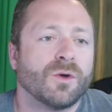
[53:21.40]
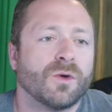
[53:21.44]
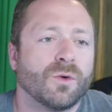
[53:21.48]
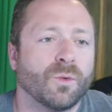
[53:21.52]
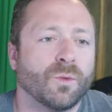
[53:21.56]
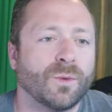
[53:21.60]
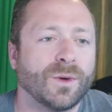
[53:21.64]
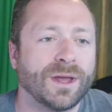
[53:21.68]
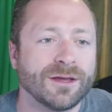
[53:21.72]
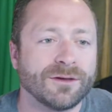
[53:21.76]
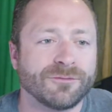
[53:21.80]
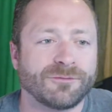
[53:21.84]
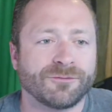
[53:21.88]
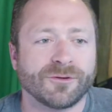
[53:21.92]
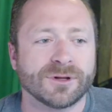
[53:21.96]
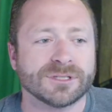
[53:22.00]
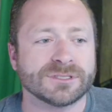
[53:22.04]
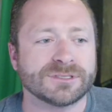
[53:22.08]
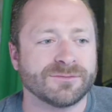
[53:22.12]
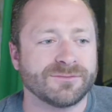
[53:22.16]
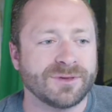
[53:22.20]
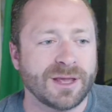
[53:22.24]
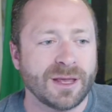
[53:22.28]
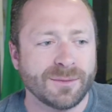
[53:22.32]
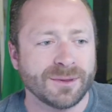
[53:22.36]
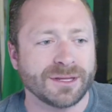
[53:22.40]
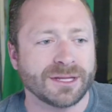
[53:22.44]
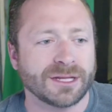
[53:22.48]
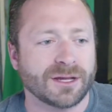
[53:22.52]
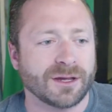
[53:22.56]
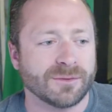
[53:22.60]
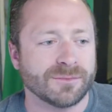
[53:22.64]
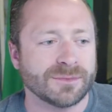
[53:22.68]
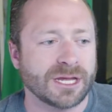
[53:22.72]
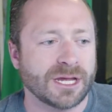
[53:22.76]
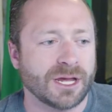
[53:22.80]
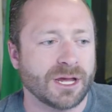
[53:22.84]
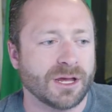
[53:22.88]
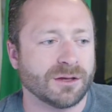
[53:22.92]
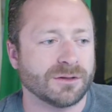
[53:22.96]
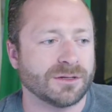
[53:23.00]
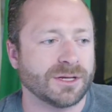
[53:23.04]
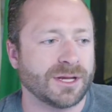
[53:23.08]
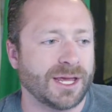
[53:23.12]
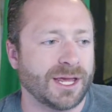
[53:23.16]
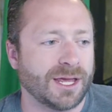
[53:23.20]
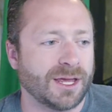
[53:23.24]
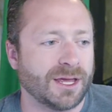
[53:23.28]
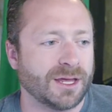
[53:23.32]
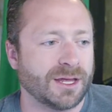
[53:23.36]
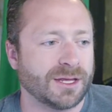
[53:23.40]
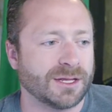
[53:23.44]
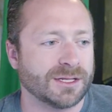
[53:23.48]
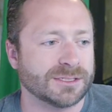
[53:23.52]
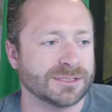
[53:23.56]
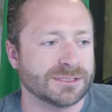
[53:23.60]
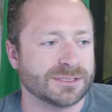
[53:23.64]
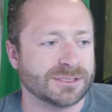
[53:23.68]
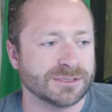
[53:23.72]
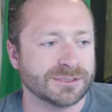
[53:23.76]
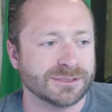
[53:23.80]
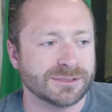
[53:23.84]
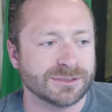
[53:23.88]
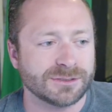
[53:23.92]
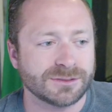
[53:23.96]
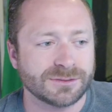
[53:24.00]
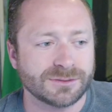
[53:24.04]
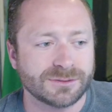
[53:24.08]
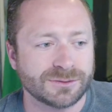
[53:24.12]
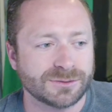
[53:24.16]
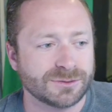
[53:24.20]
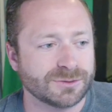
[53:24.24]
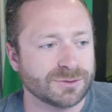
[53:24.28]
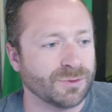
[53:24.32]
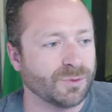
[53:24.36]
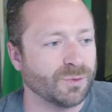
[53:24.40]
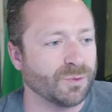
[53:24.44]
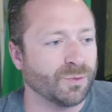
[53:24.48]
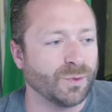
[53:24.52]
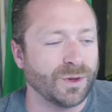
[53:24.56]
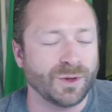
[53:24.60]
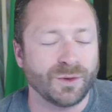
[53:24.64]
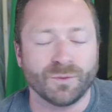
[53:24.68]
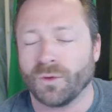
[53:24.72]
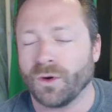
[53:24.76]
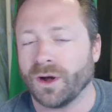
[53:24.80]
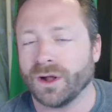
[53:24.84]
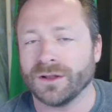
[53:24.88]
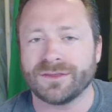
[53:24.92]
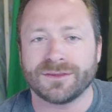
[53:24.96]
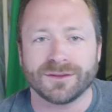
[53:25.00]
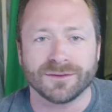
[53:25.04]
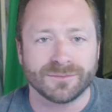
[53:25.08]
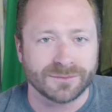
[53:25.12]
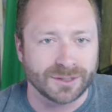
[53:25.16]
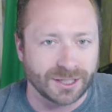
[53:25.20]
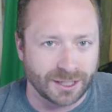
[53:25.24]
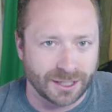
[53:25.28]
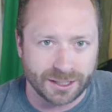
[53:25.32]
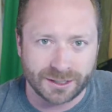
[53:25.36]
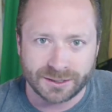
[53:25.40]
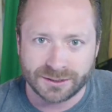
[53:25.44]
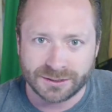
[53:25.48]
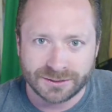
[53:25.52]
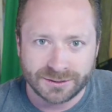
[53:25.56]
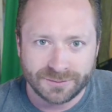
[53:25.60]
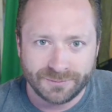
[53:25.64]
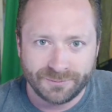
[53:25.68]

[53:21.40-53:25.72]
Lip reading: We have friends and family that come down, and we want them there.